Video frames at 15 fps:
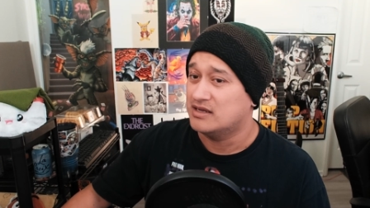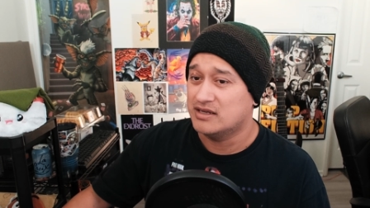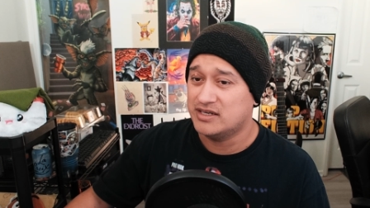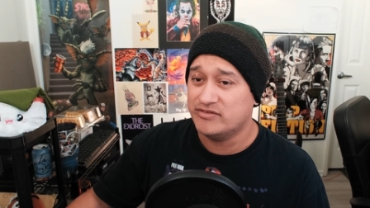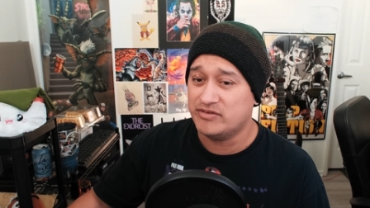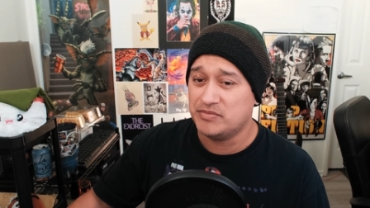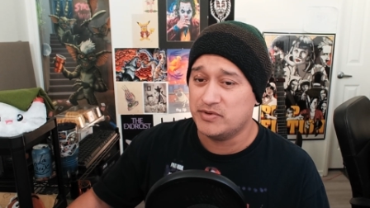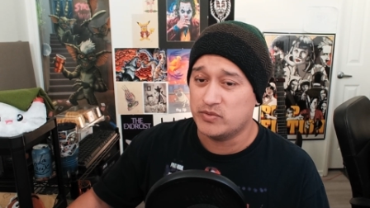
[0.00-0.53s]
I
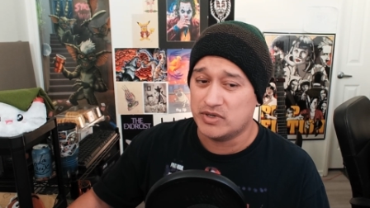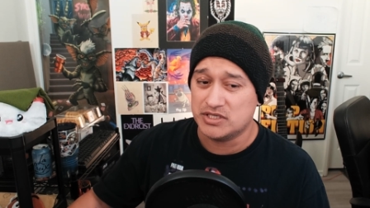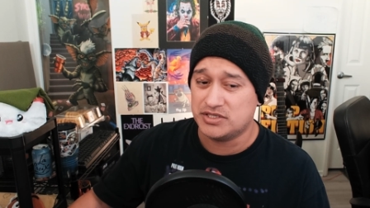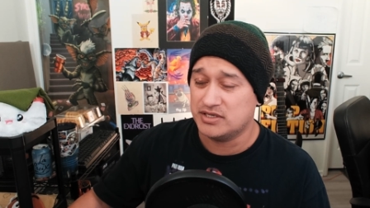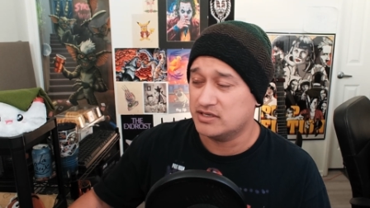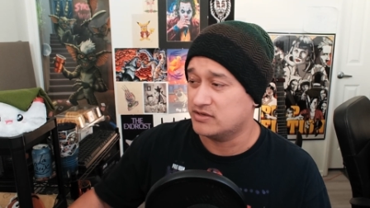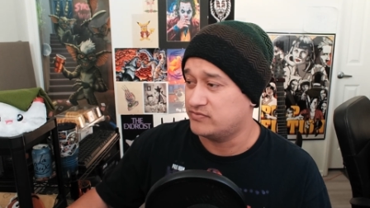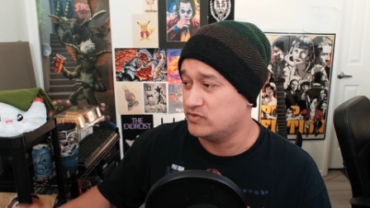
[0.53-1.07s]
definitely been watching
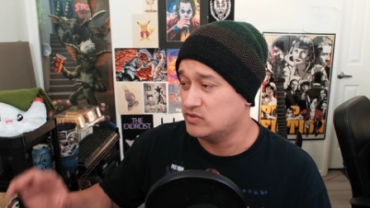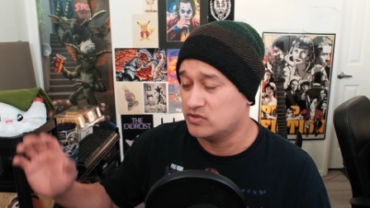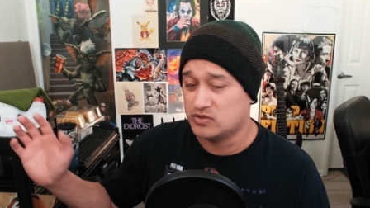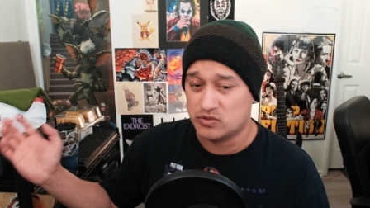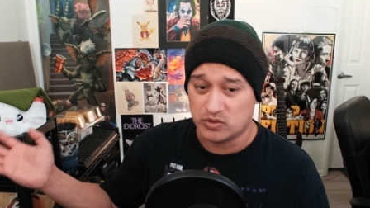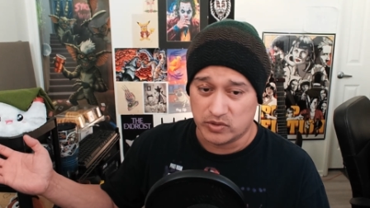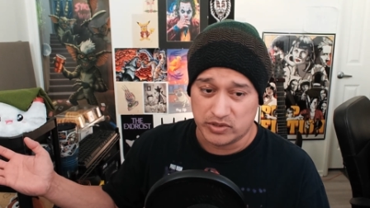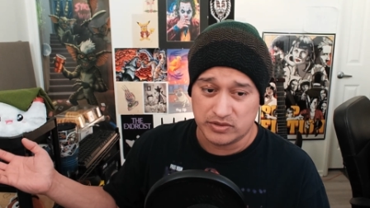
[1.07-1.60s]
like a few
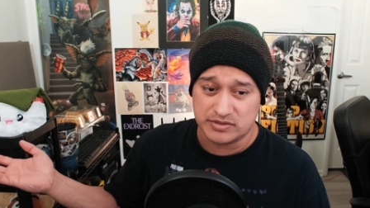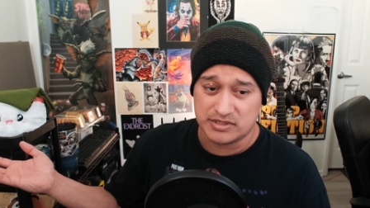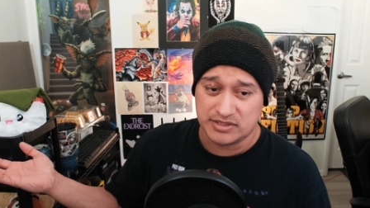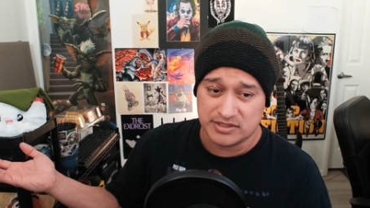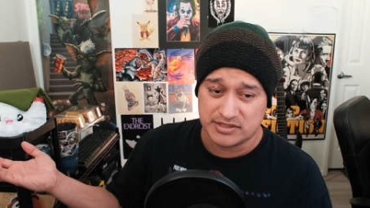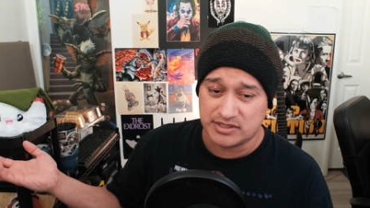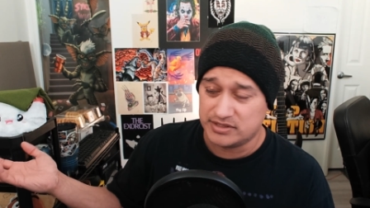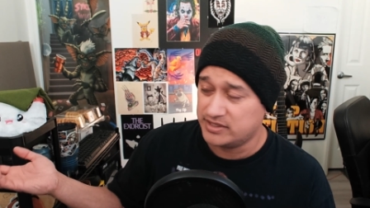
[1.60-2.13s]
tutorials and
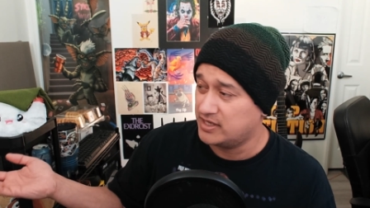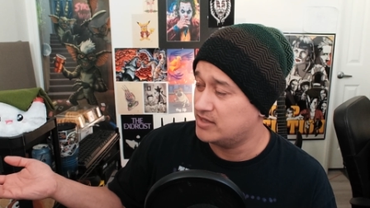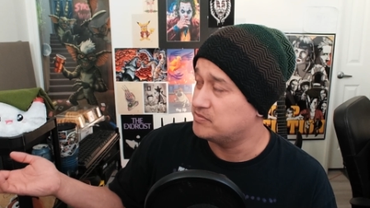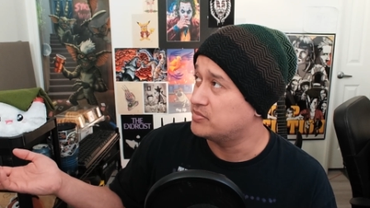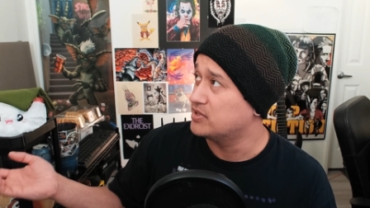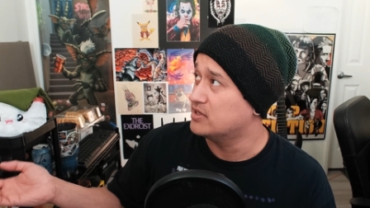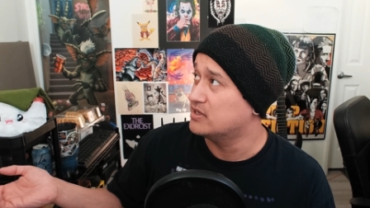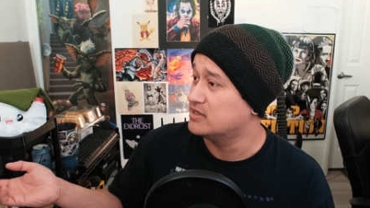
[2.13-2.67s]
this and that,
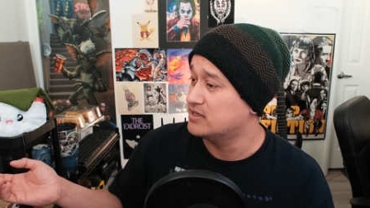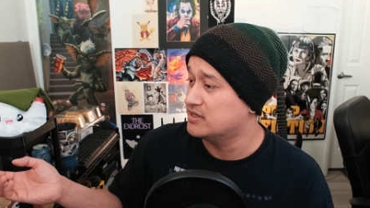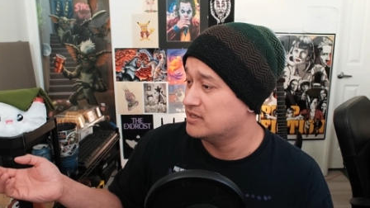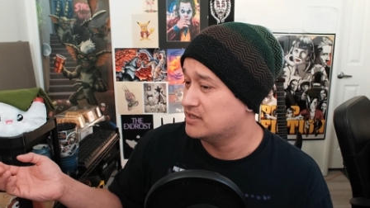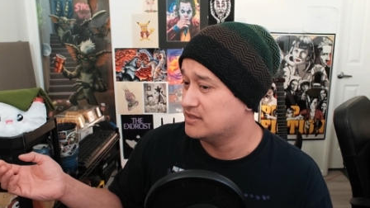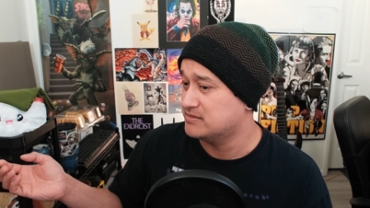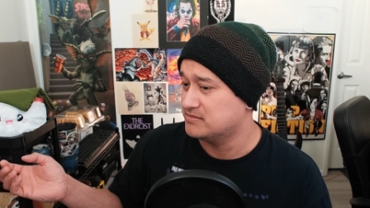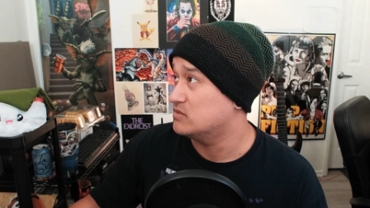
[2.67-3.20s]
but
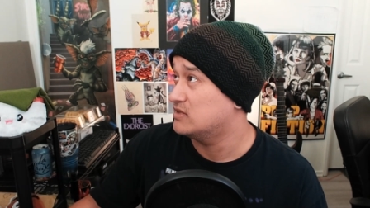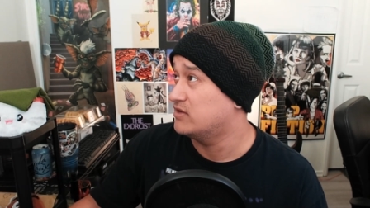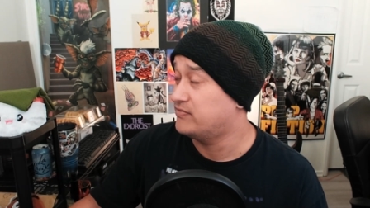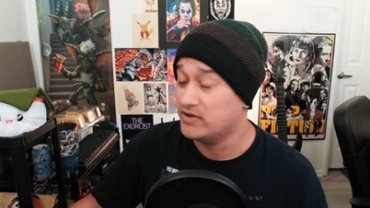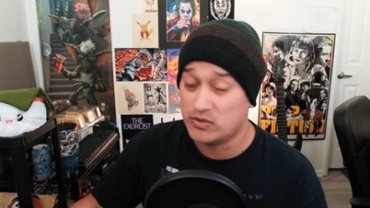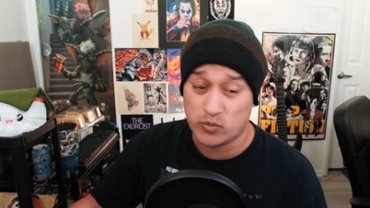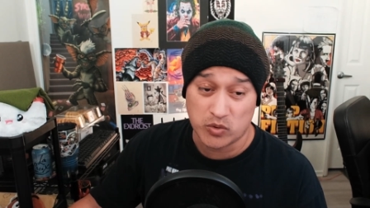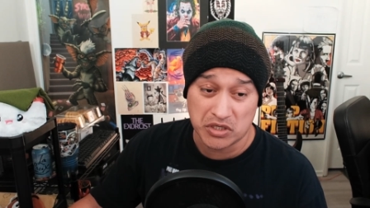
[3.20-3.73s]
um, I
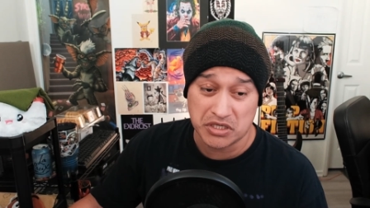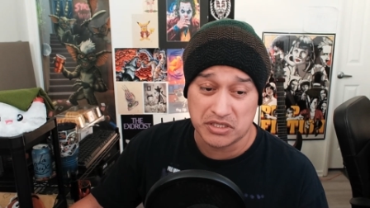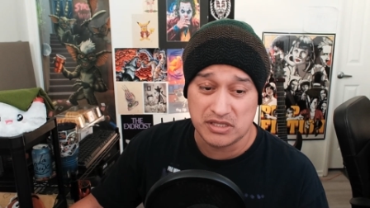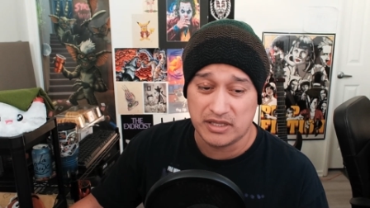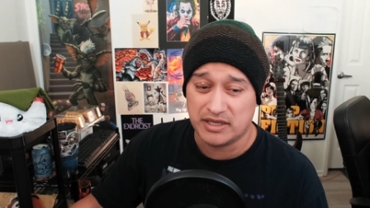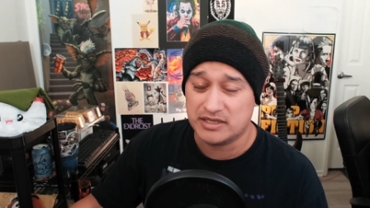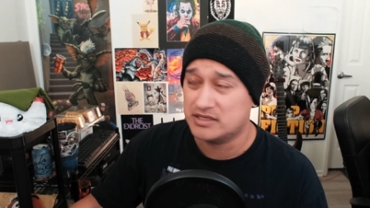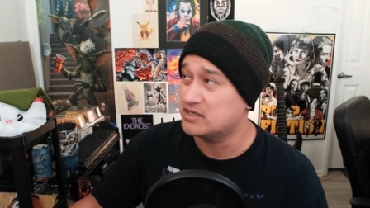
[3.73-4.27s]
found one
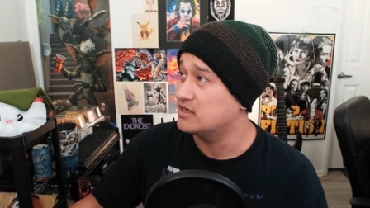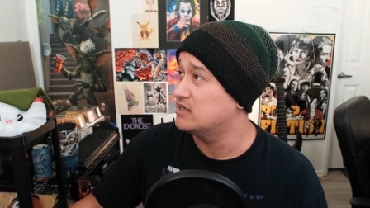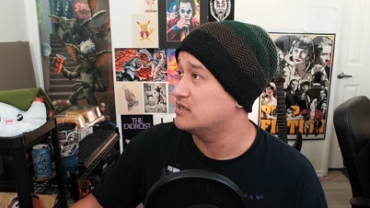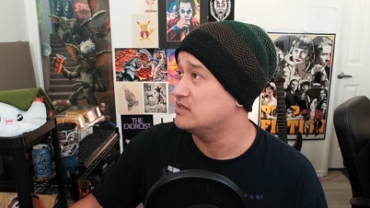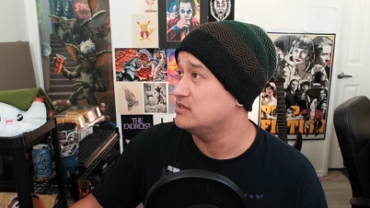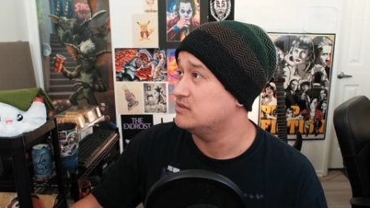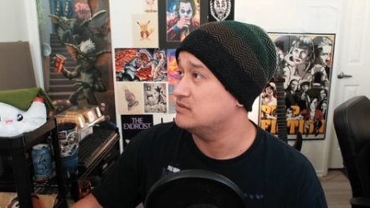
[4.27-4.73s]
like uh,